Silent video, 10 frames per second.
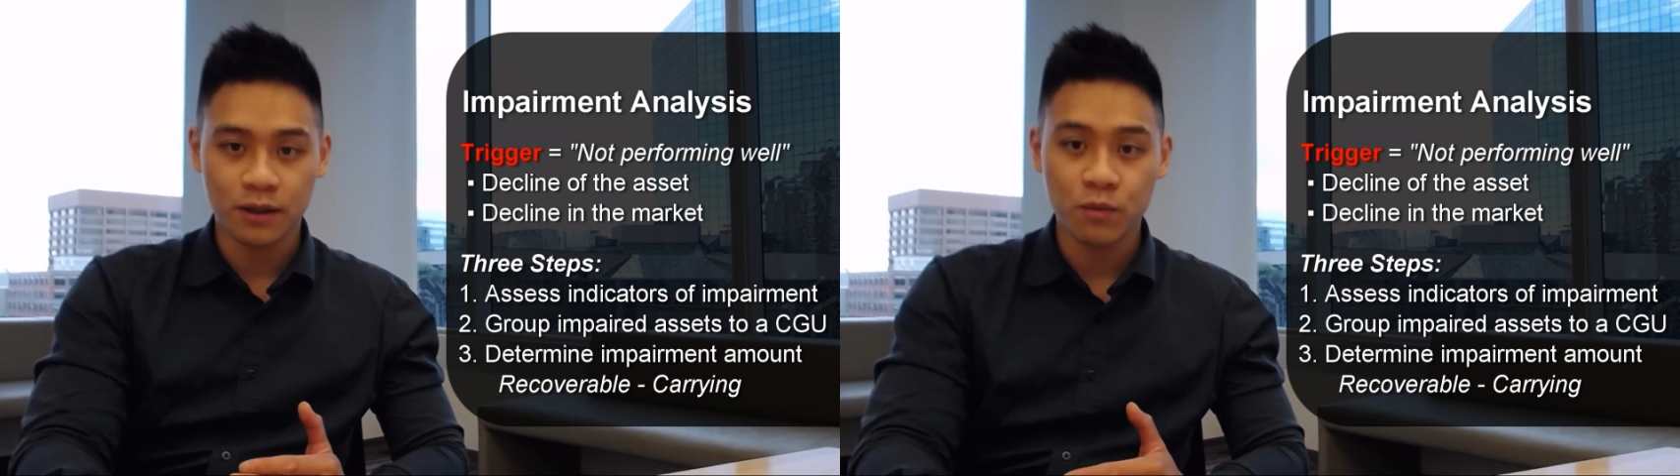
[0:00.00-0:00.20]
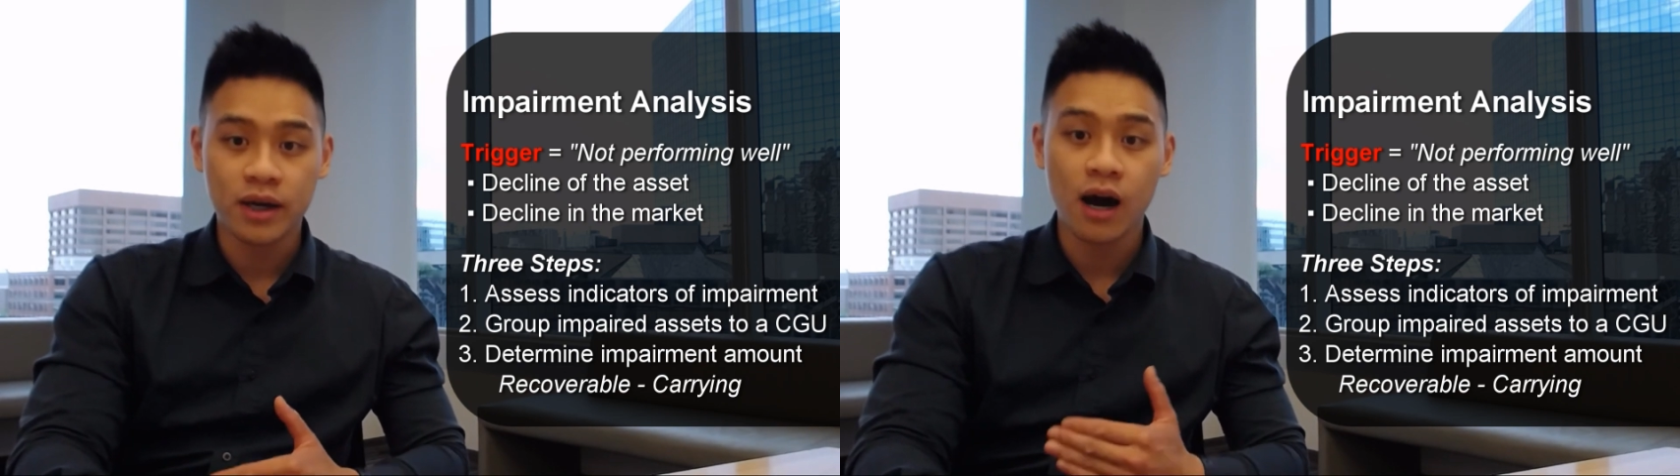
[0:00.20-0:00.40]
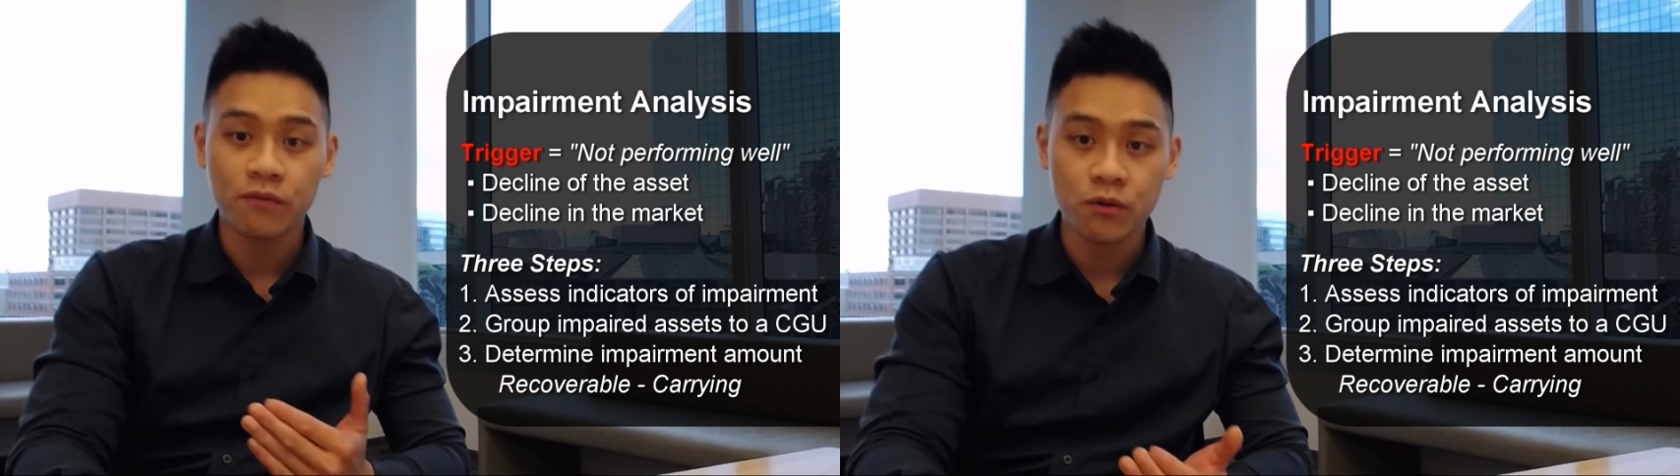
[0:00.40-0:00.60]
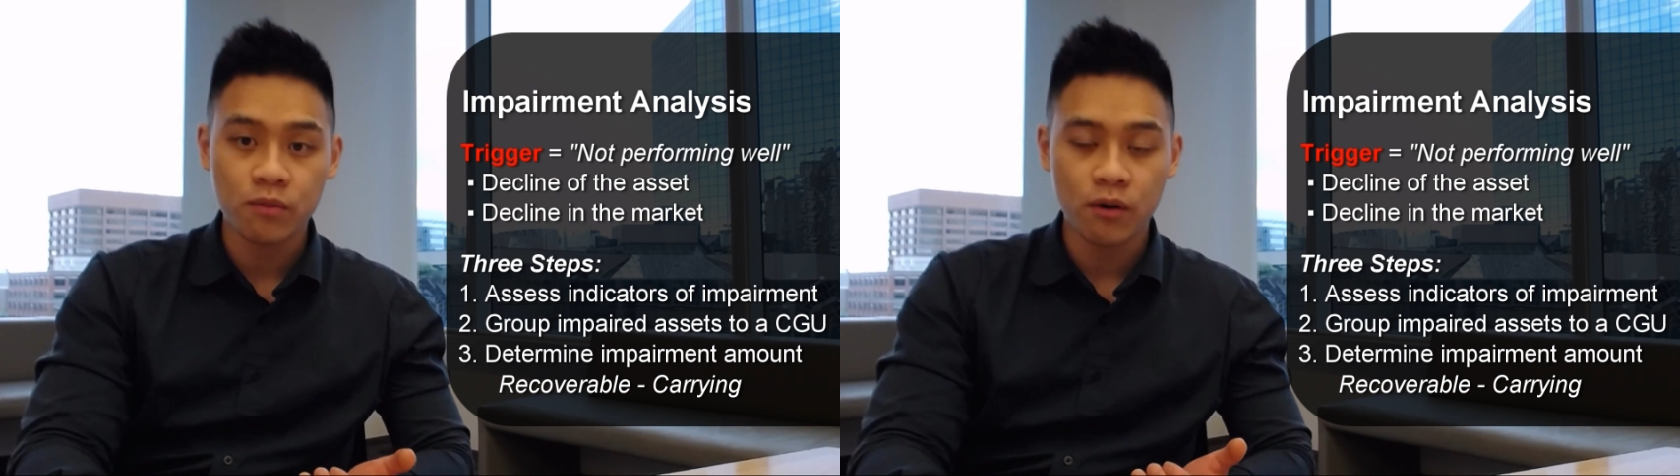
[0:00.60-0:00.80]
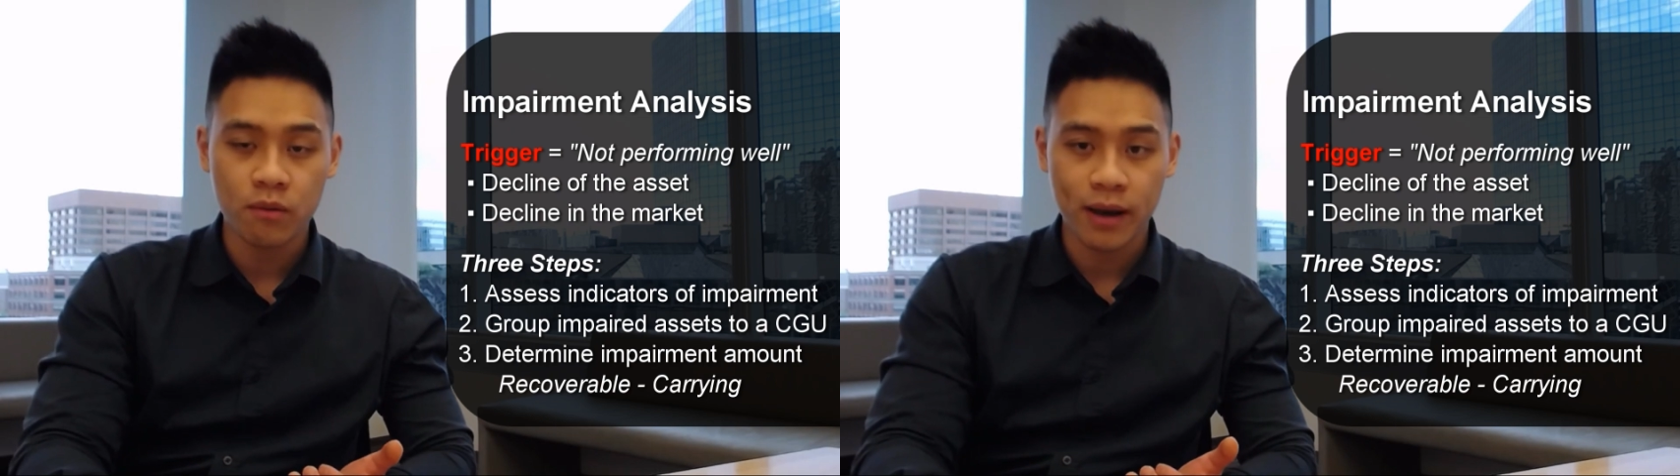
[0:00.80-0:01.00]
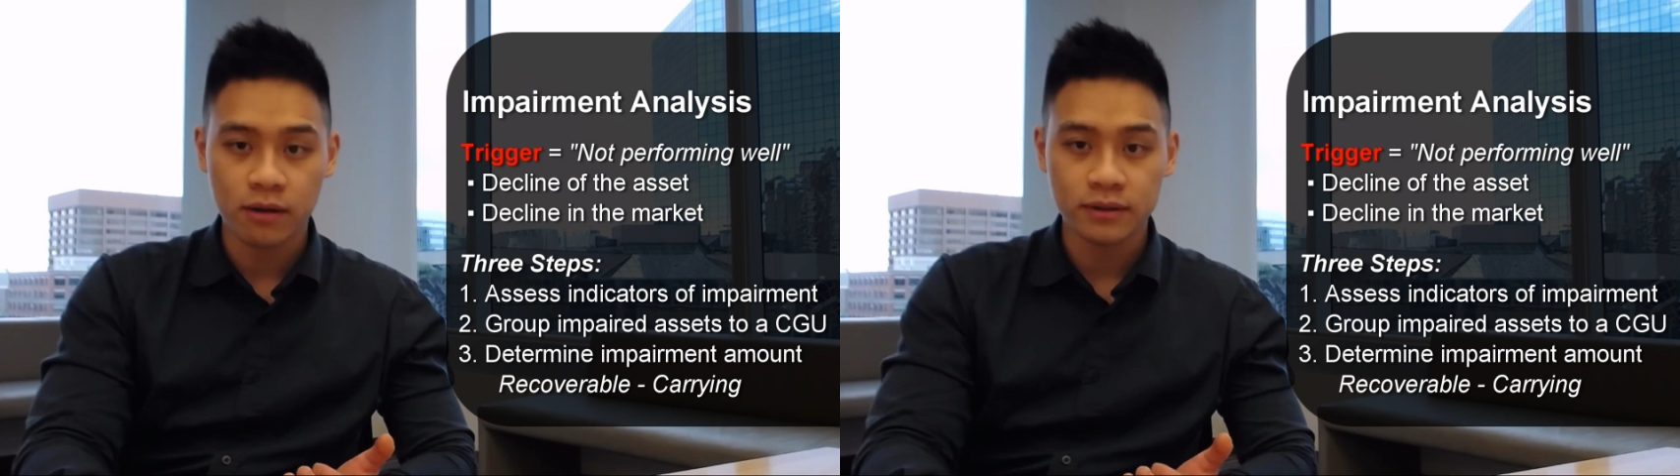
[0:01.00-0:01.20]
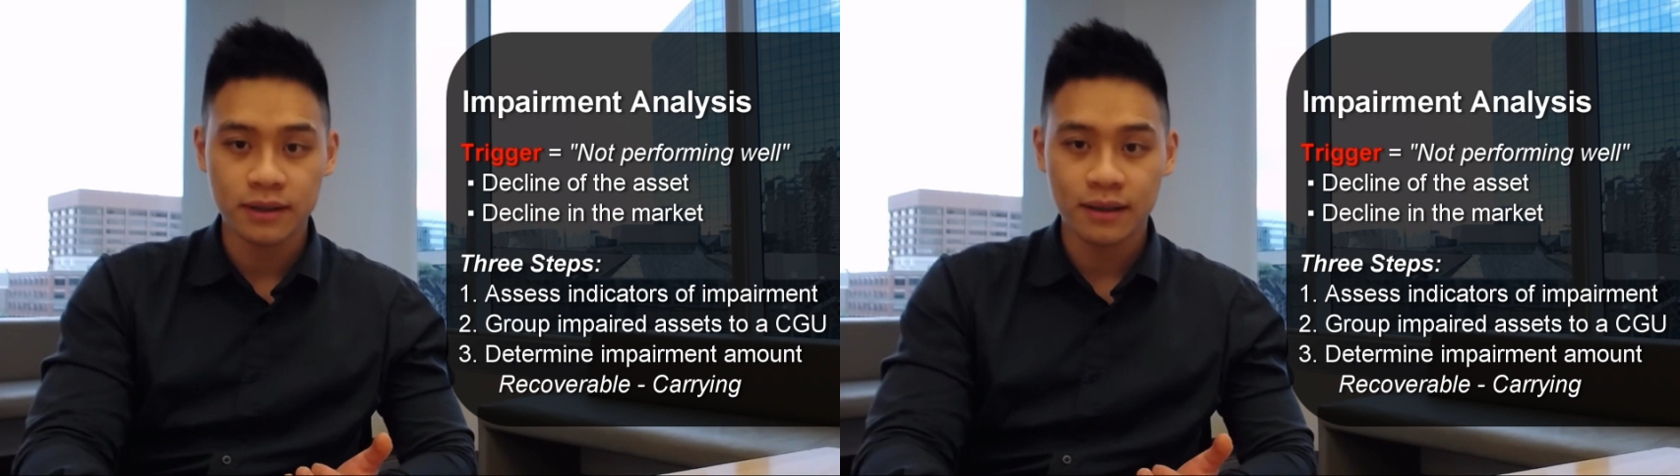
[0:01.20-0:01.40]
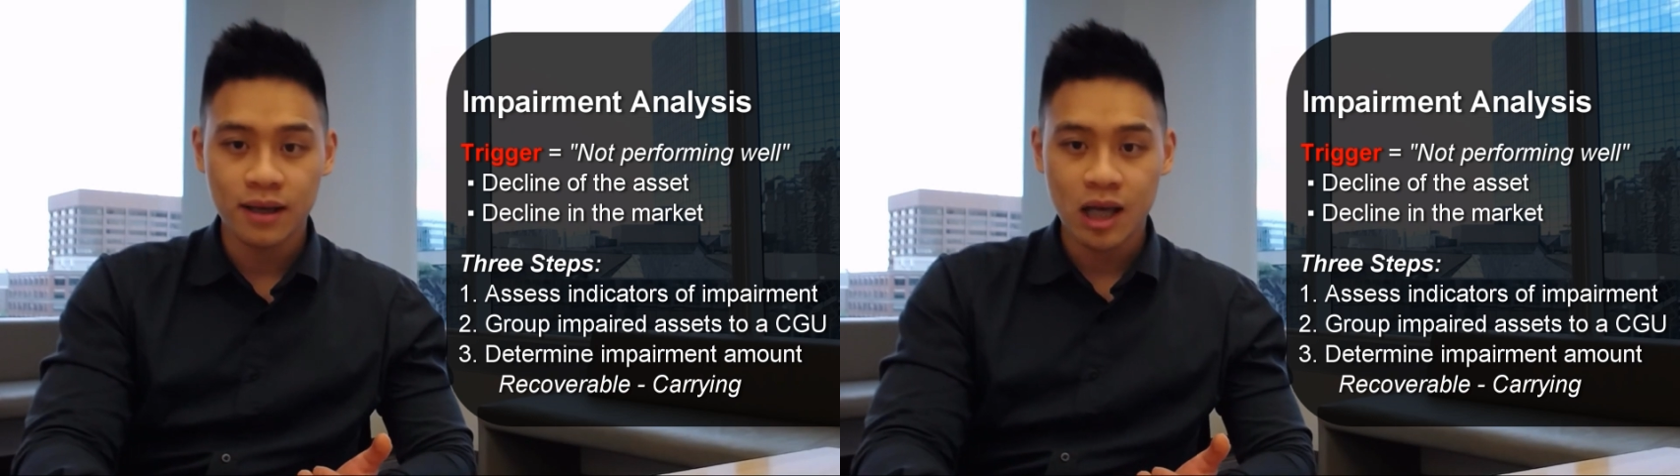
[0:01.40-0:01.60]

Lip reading: recoverable amount